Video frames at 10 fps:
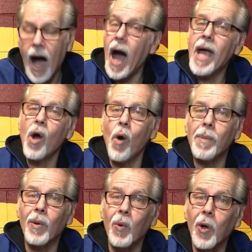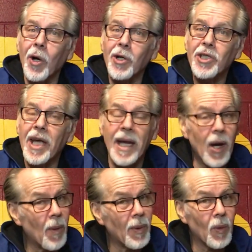I hope it works, and I
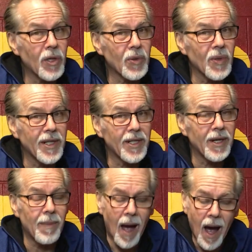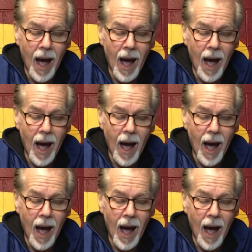hope it works really good.